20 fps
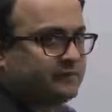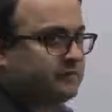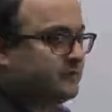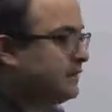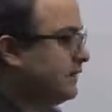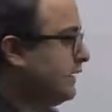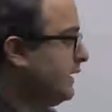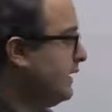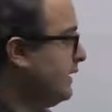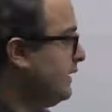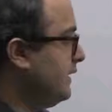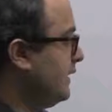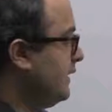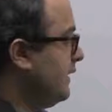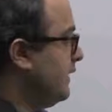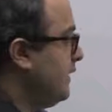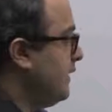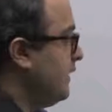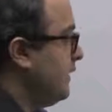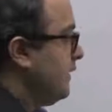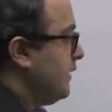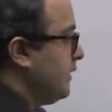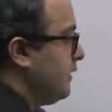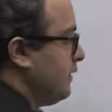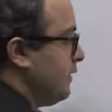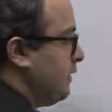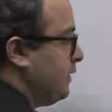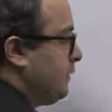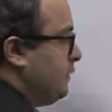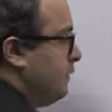Right?
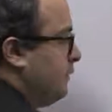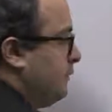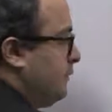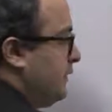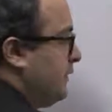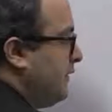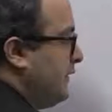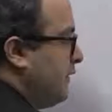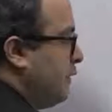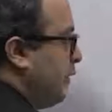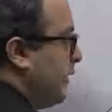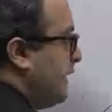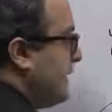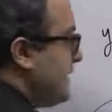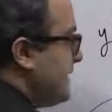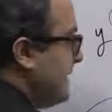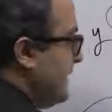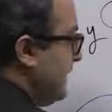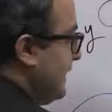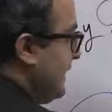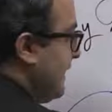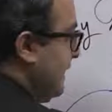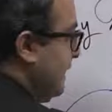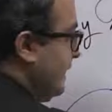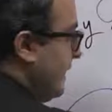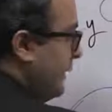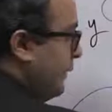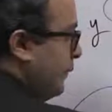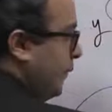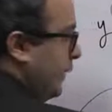But we've already seen that
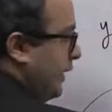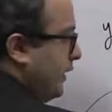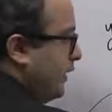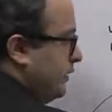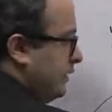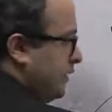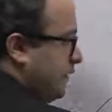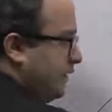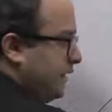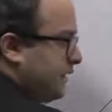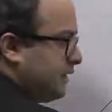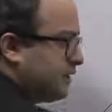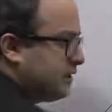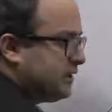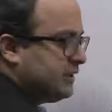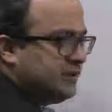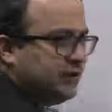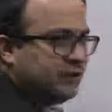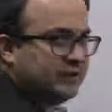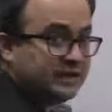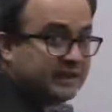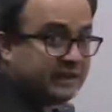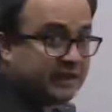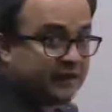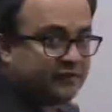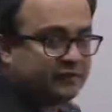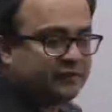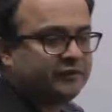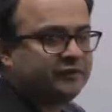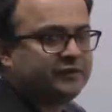every point on the function, on the
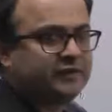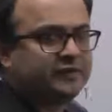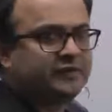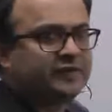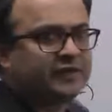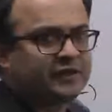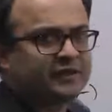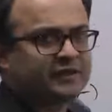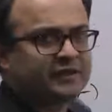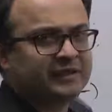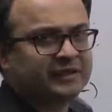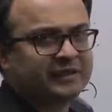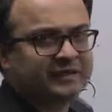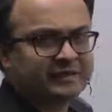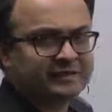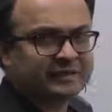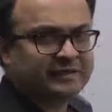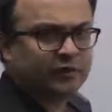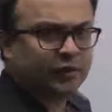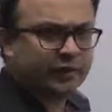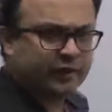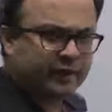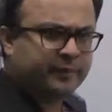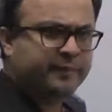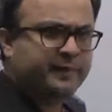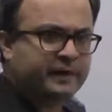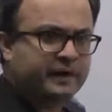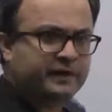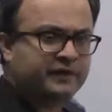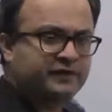graph of the function, is an ordered
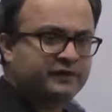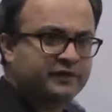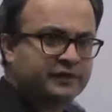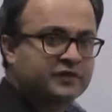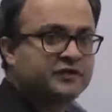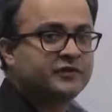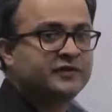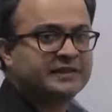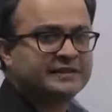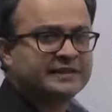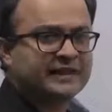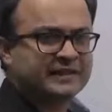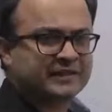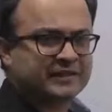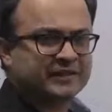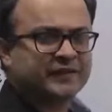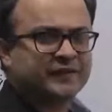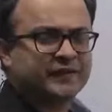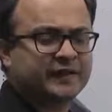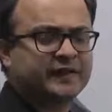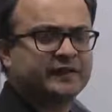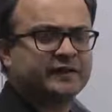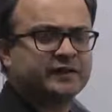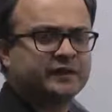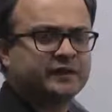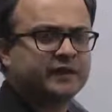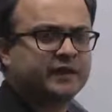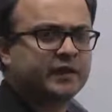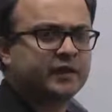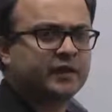pair, which will satisfy the
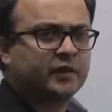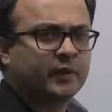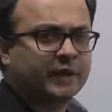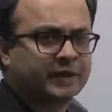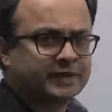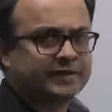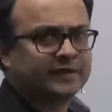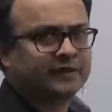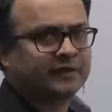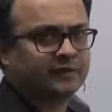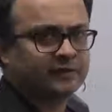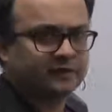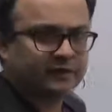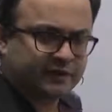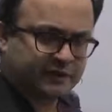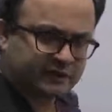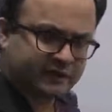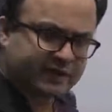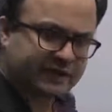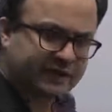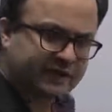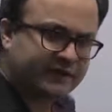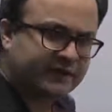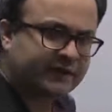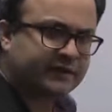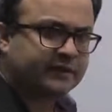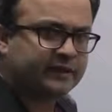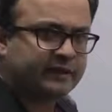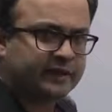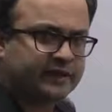equation, which will satisfy
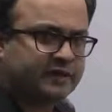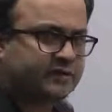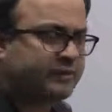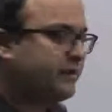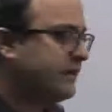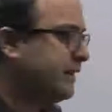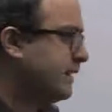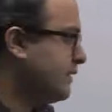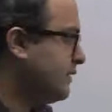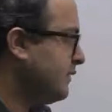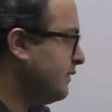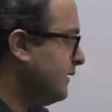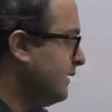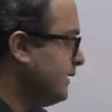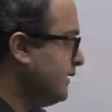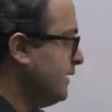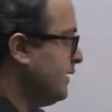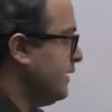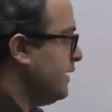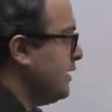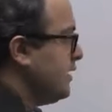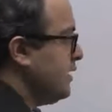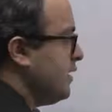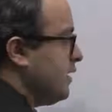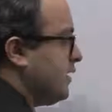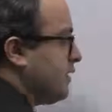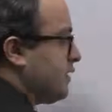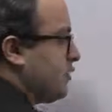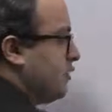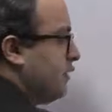the relation between x and y.
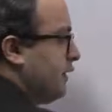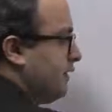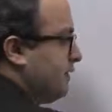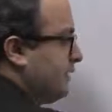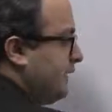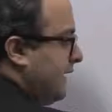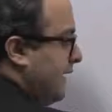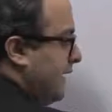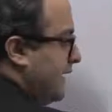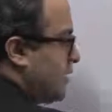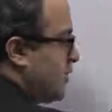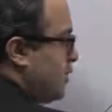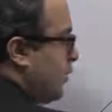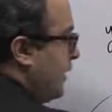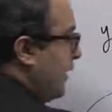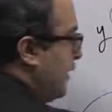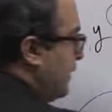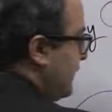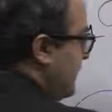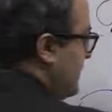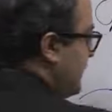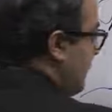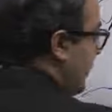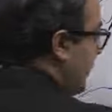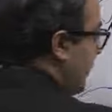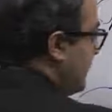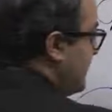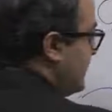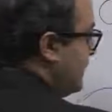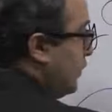So if the x coordinate of this
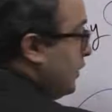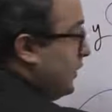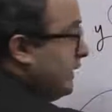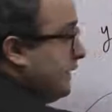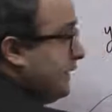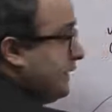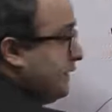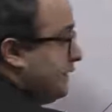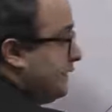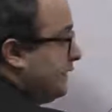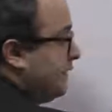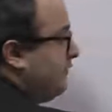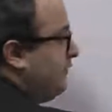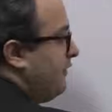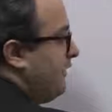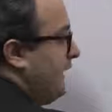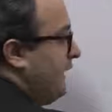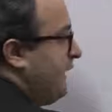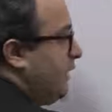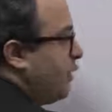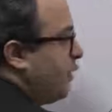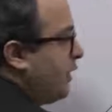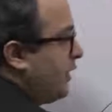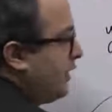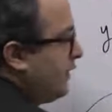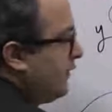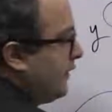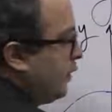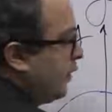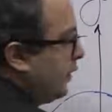point is small a, the y
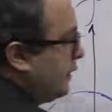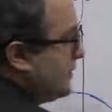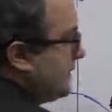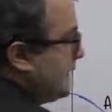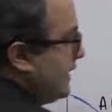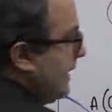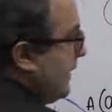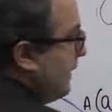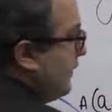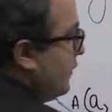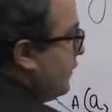coordinate will obviously have to